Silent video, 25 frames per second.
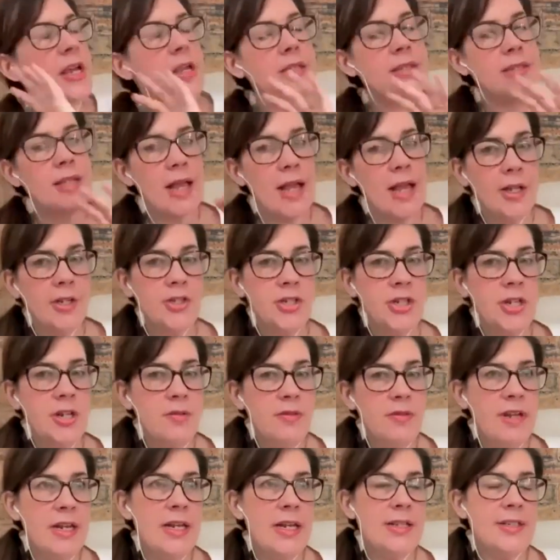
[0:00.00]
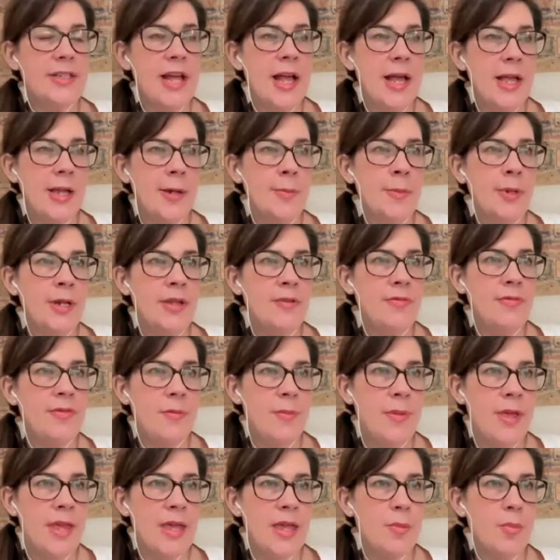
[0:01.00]
is actually really timely for
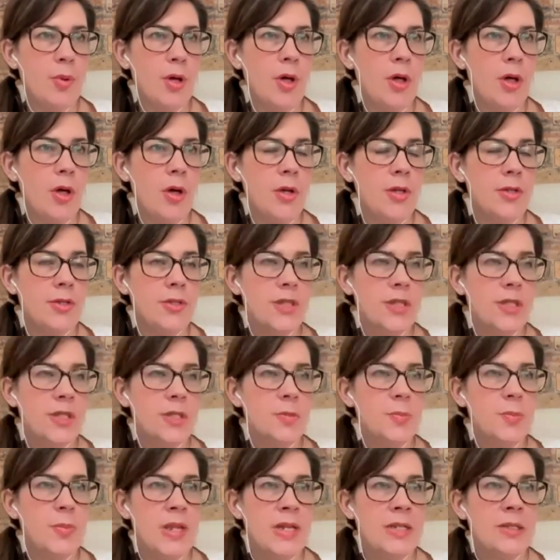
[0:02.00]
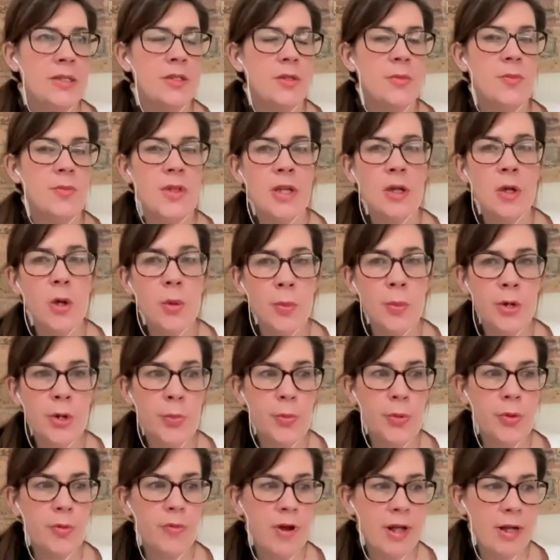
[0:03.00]
me because there's been something coming
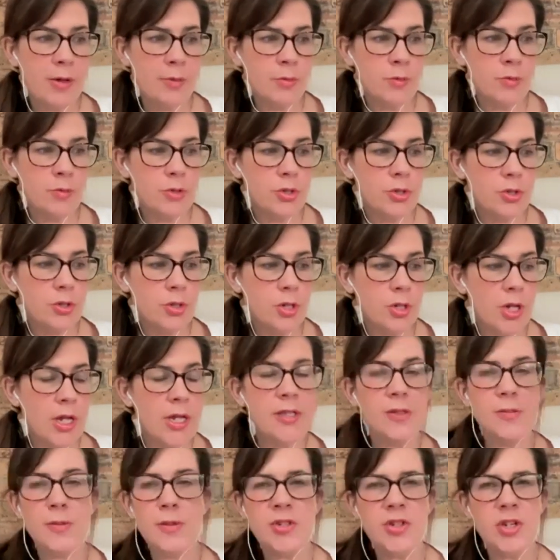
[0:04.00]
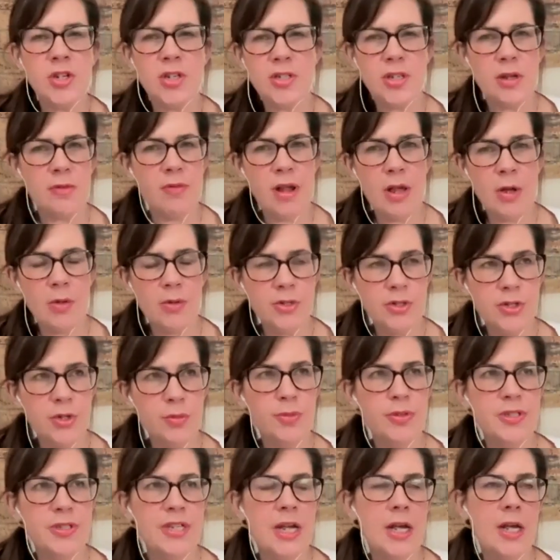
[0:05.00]
up around, especially because I write on
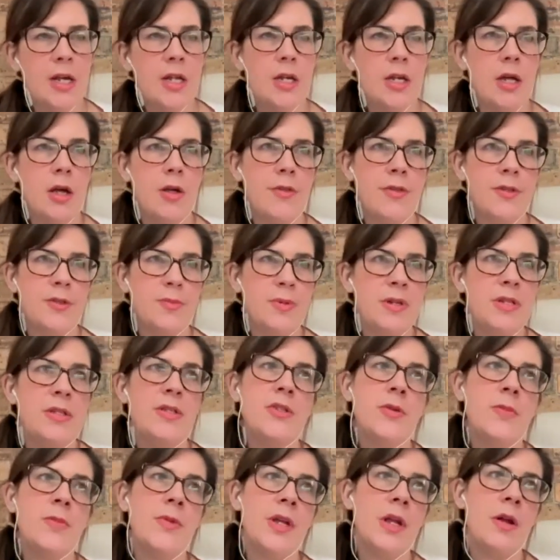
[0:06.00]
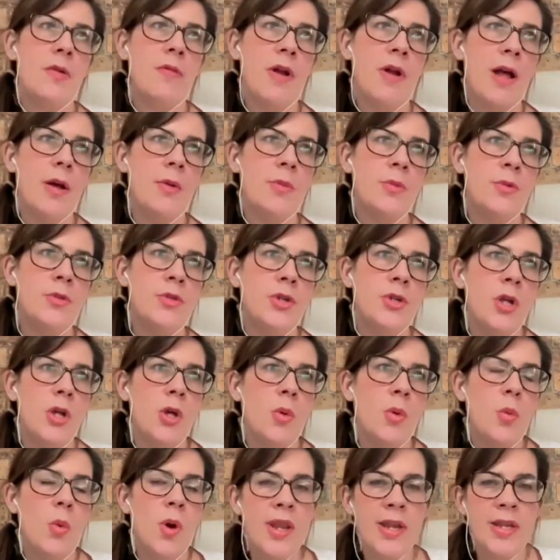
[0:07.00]
Substack a lot. There's been something around
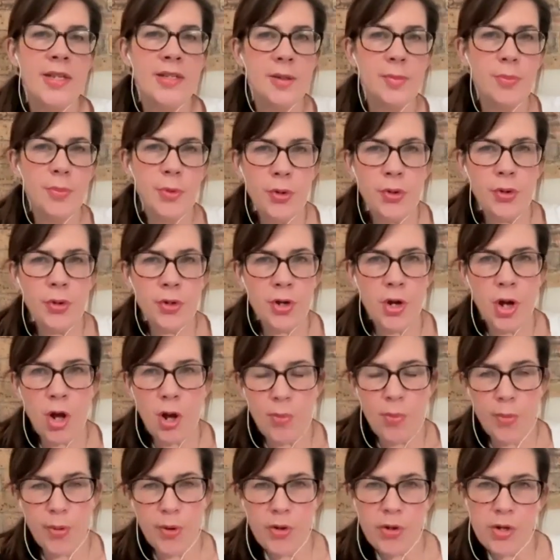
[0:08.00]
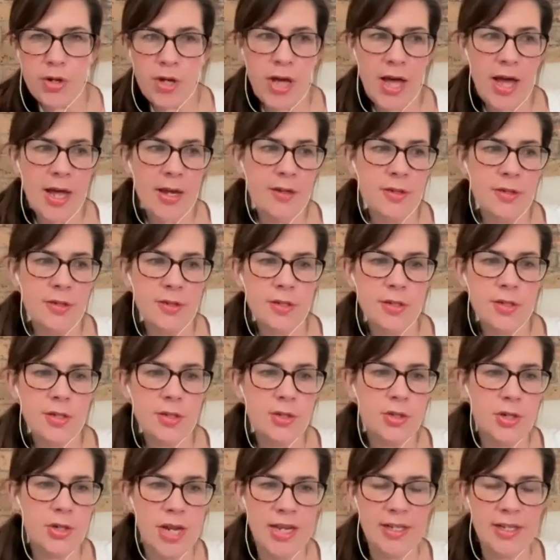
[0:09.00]
when is a book not a book and
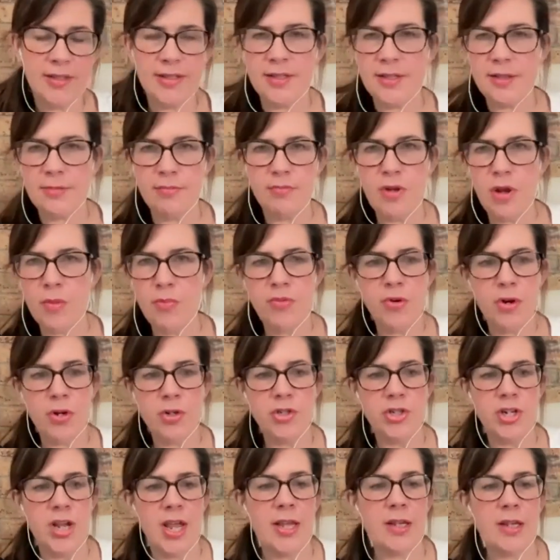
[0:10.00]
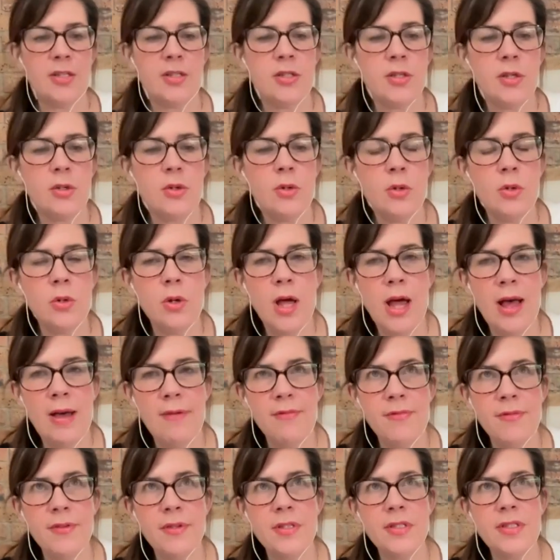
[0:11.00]
it's a project. So
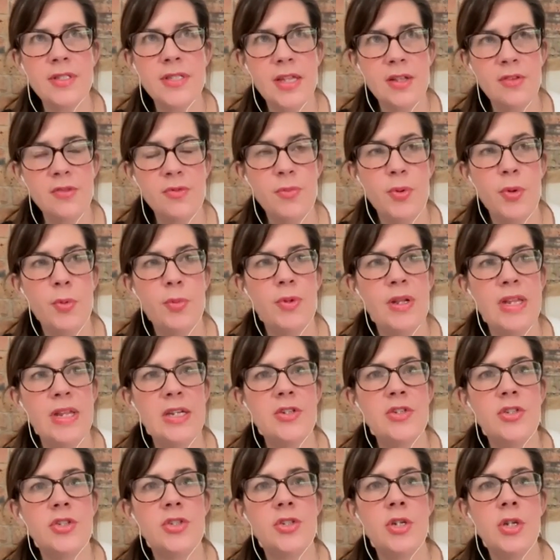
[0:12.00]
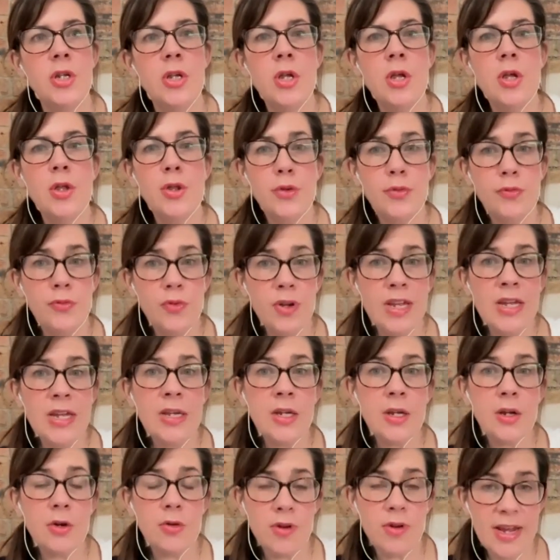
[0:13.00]
I've self-published
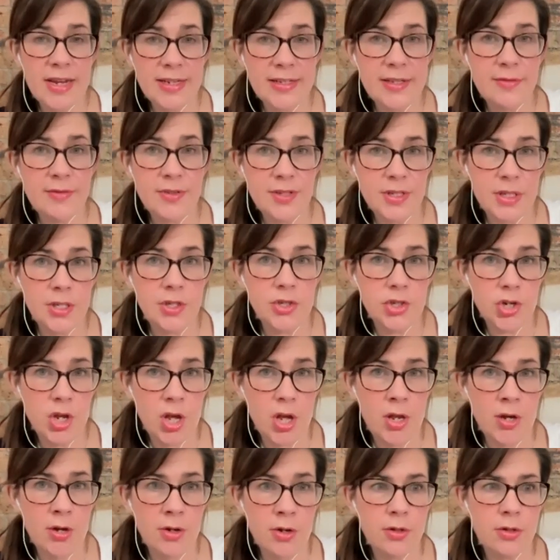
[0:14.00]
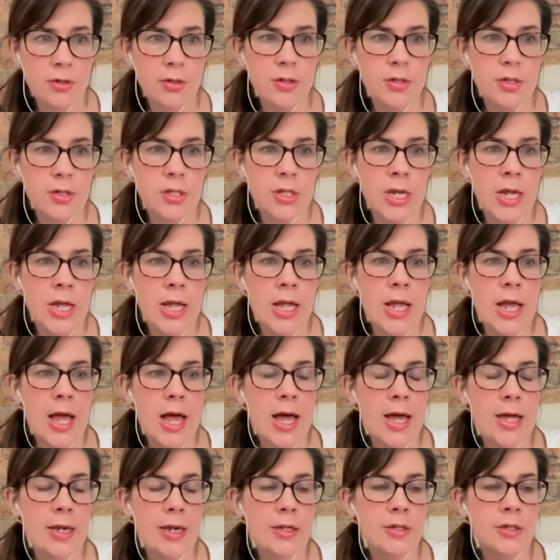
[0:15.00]
3 creativity journals
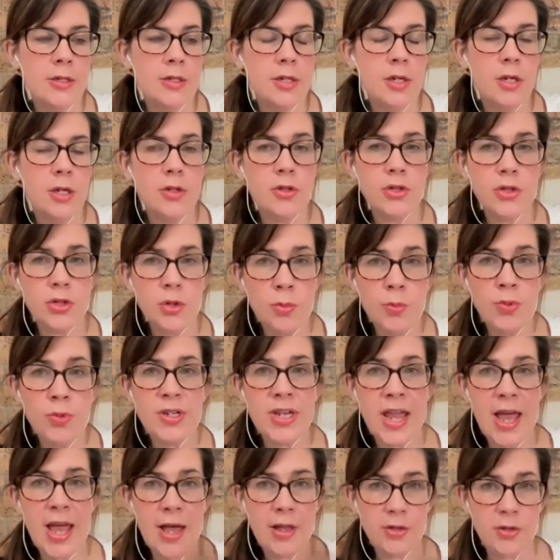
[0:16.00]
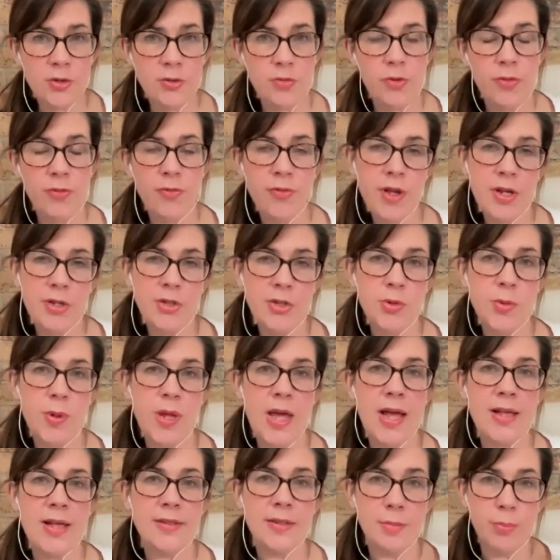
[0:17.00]
and somebody else referred to it
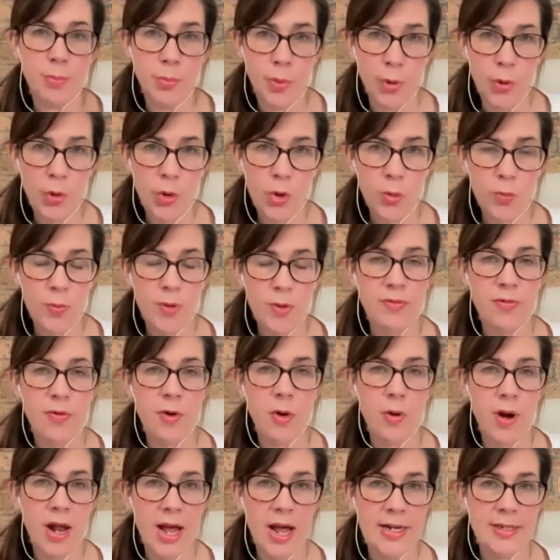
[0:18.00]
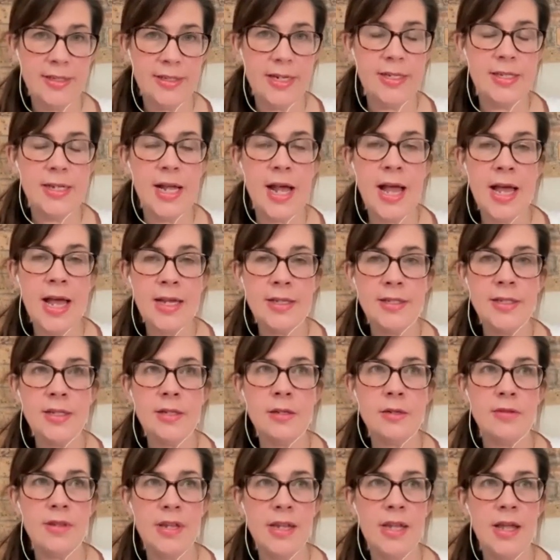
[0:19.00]
as a book before I did. I
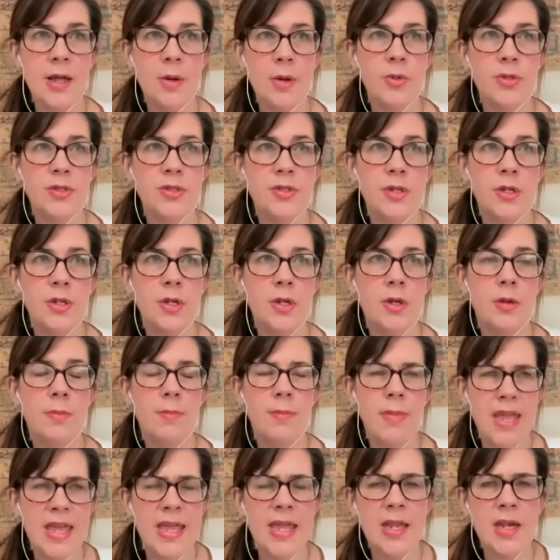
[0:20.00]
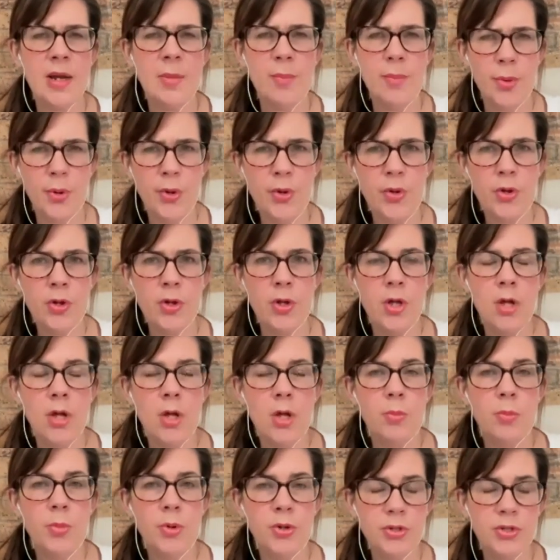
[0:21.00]
didn't think I was making a book,
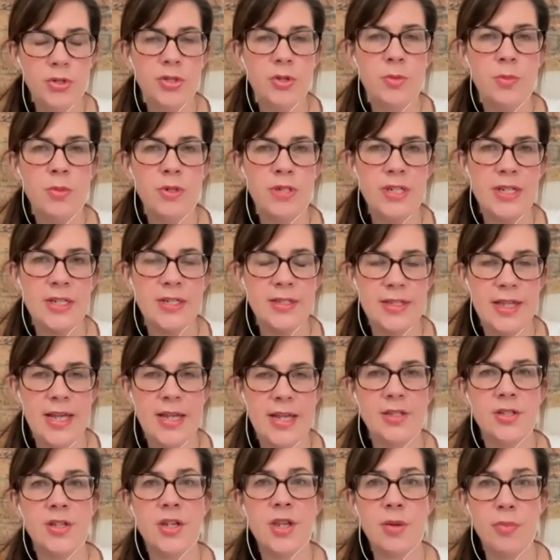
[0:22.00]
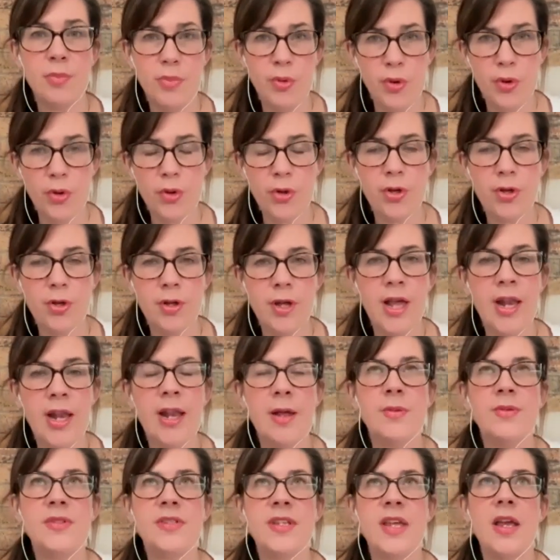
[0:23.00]
but somebody said your book. And
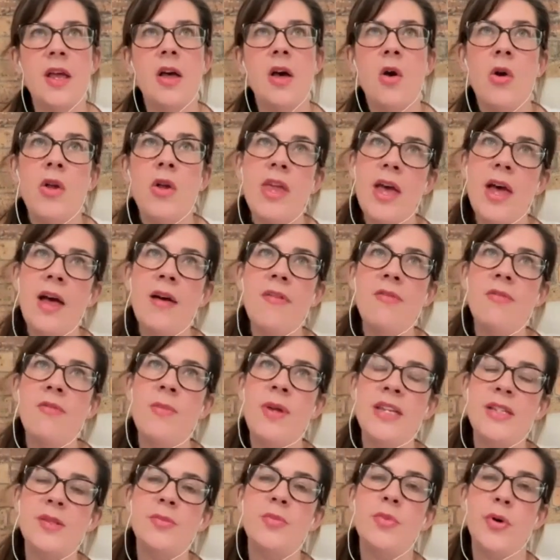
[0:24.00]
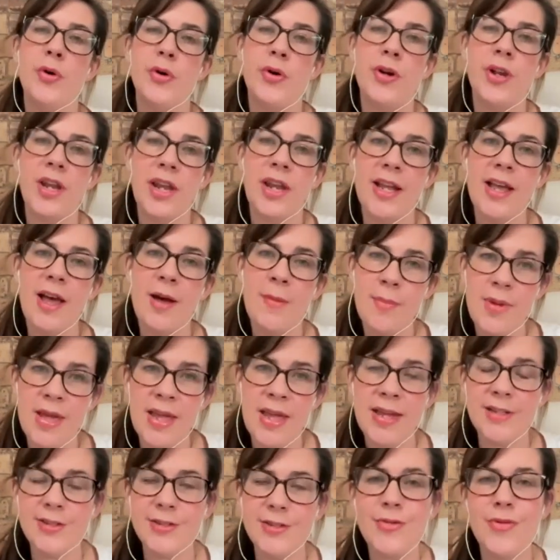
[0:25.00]
I was like, oh yeah, I have made a book. Like I
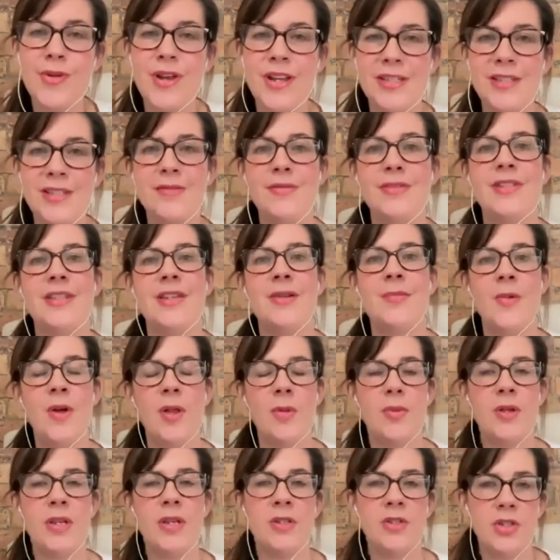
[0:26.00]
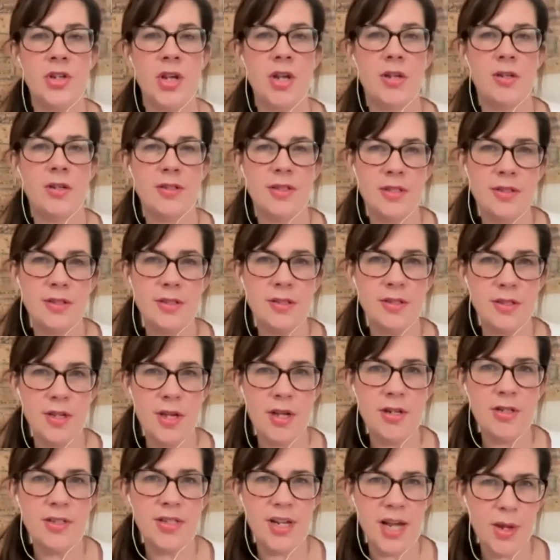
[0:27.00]
made creativity and wellbeing journals. It's a
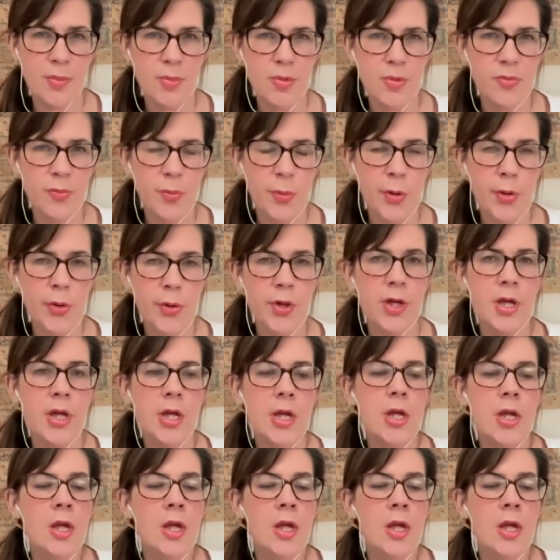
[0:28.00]
certain type of book.